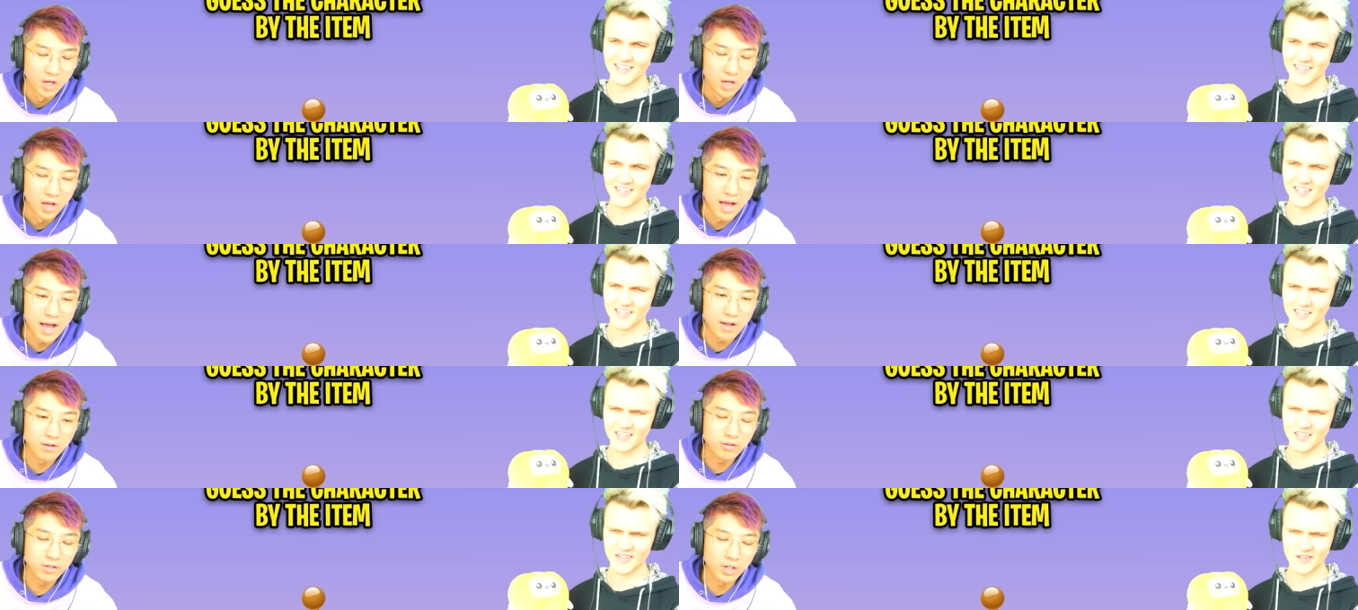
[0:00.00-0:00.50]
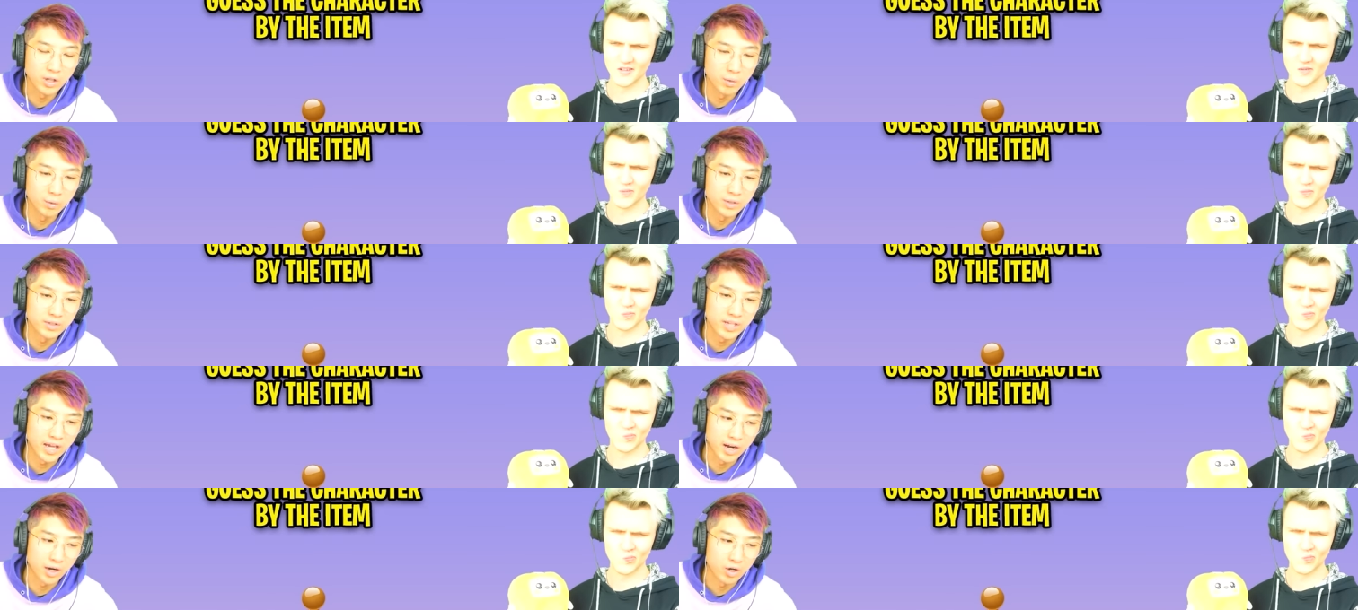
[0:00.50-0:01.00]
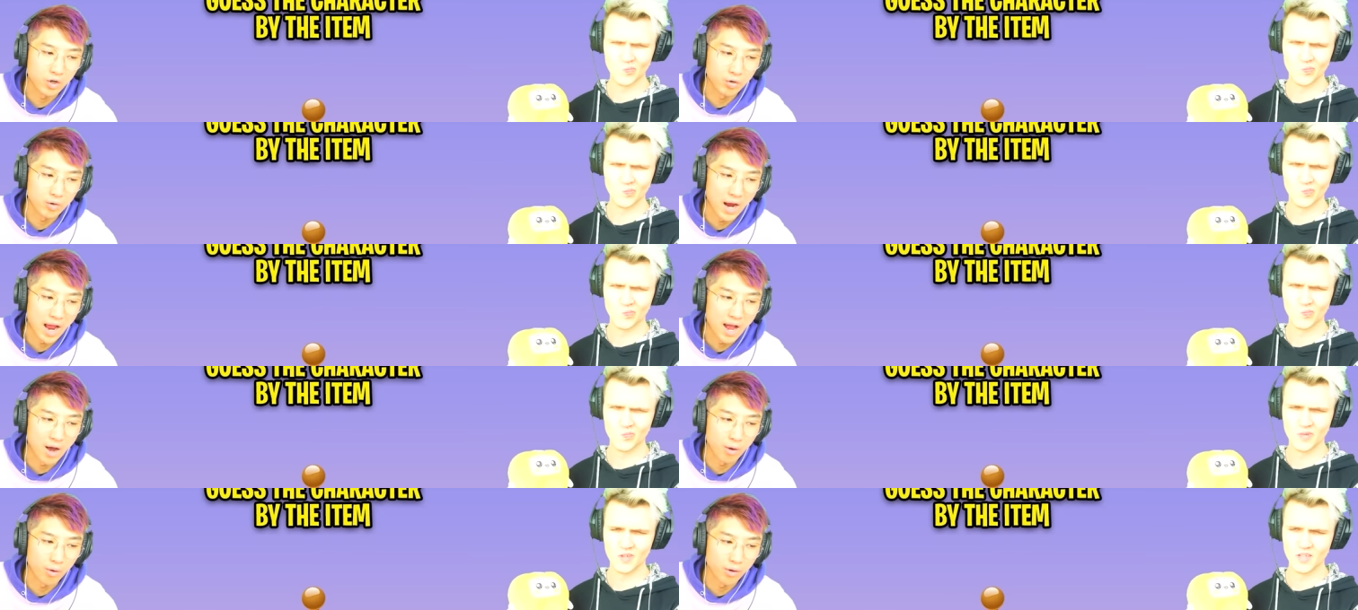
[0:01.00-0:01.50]
Speaker 1: Also, was that a
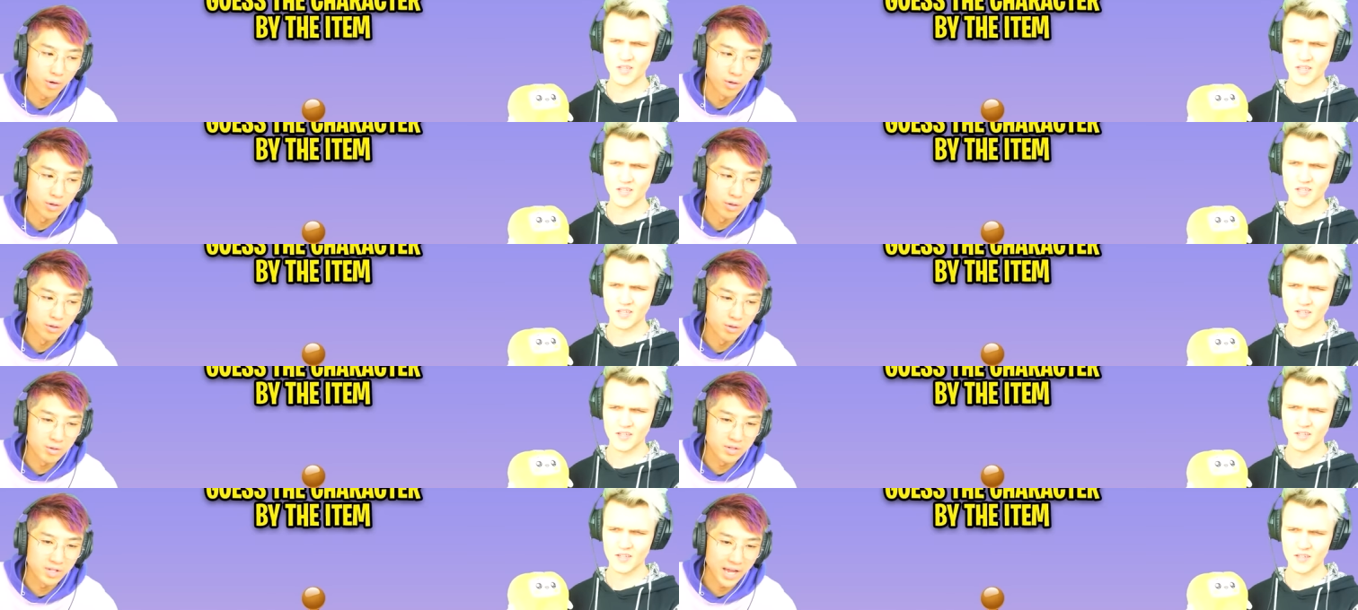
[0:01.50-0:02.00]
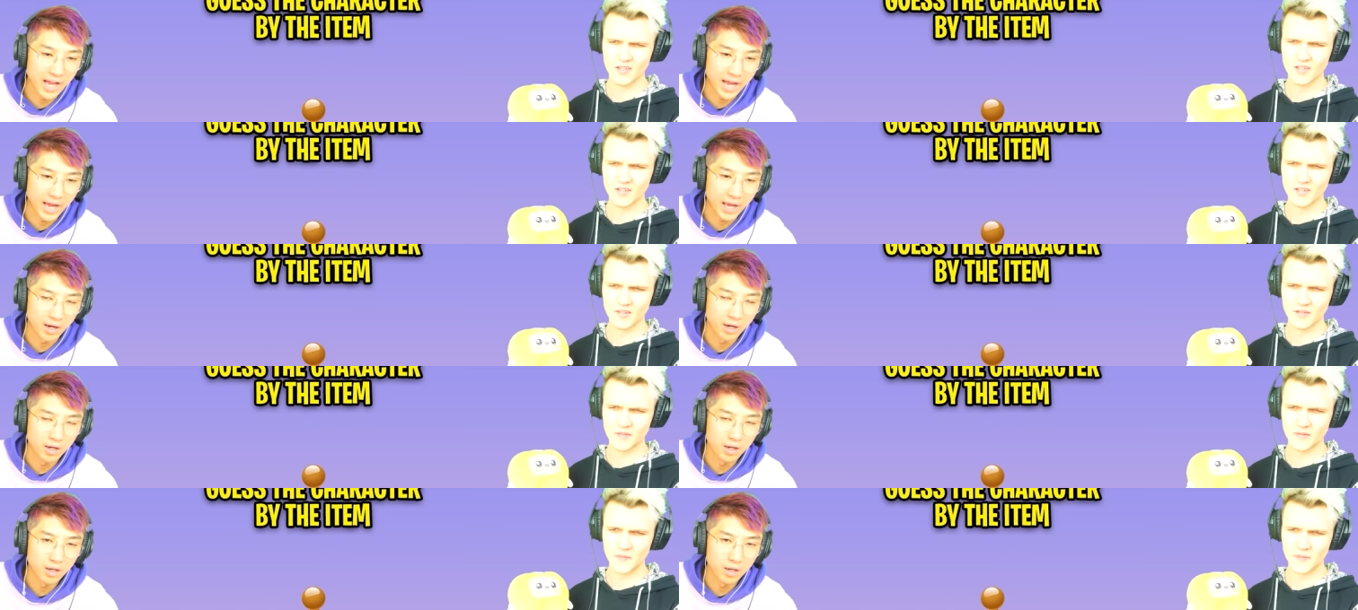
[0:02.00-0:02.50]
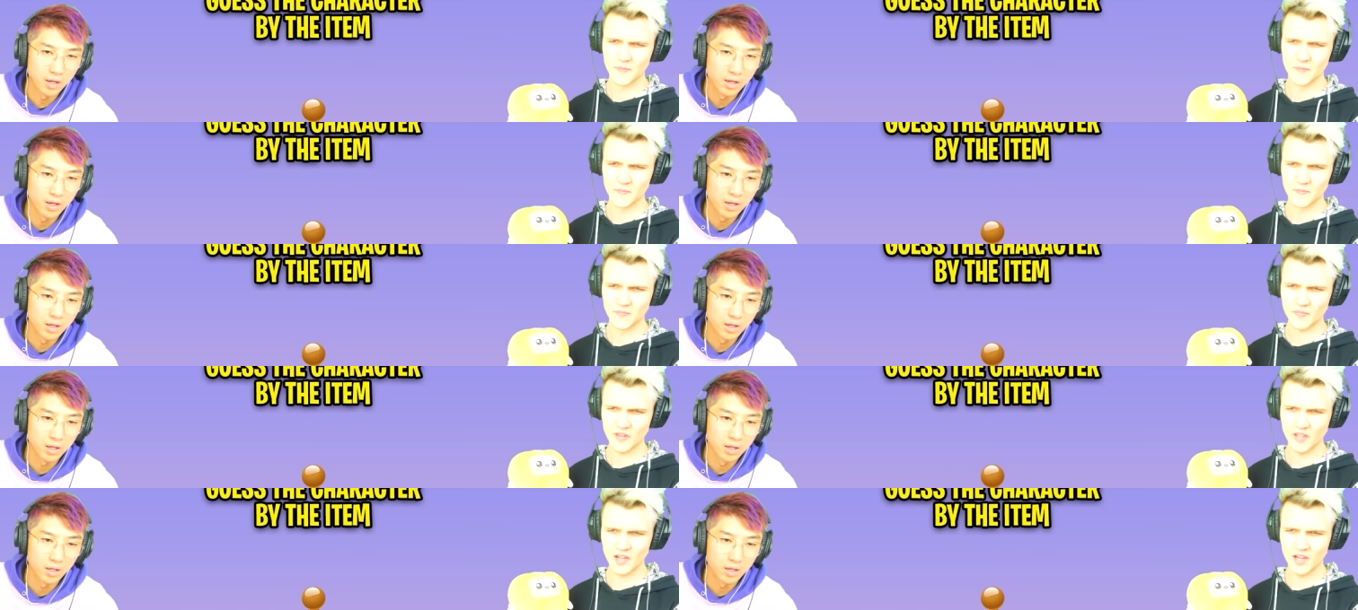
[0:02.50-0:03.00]
crown? Who's that?
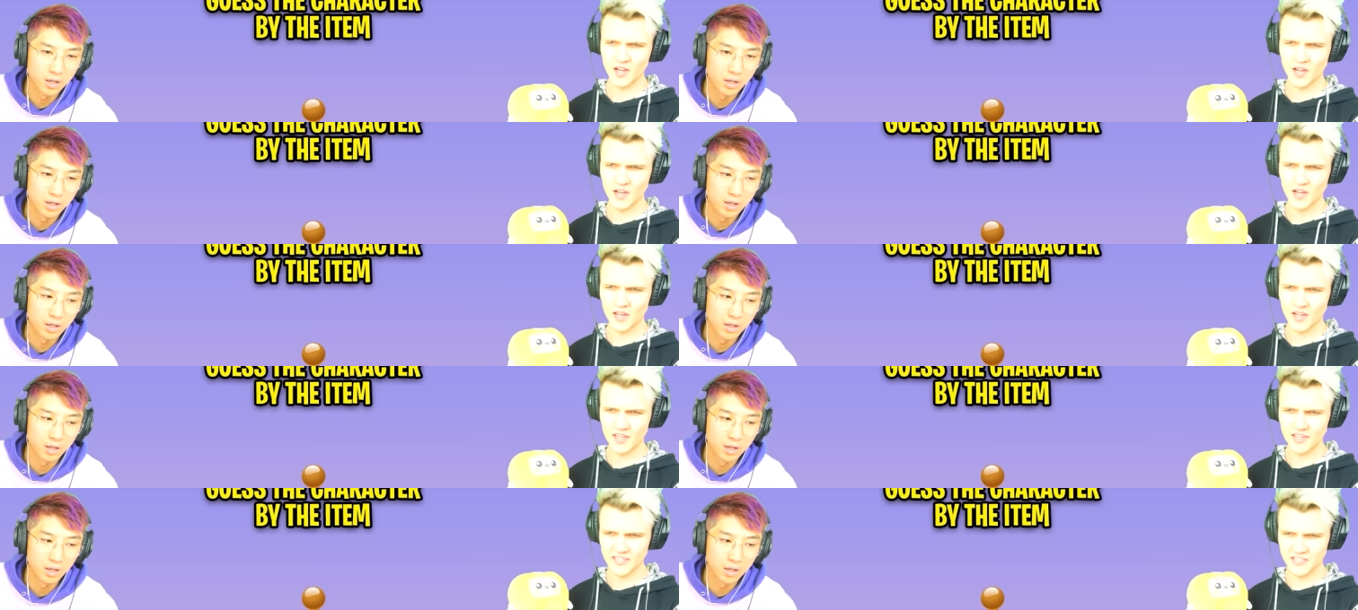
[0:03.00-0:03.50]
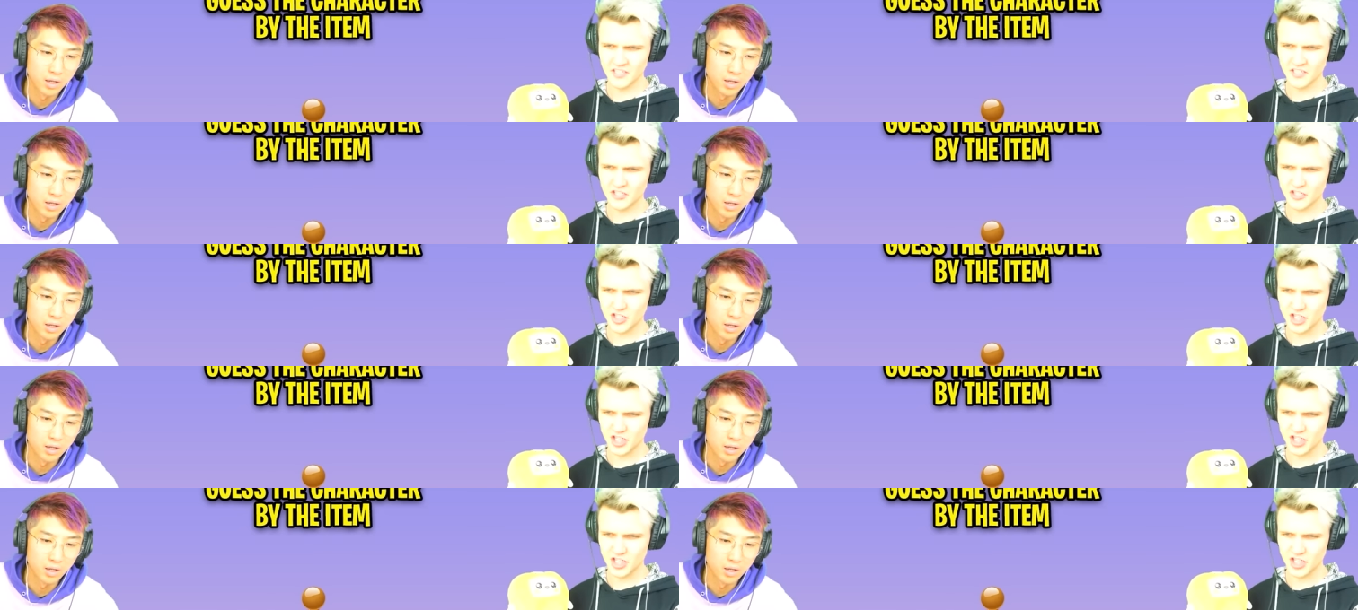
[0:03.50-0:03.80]
Is this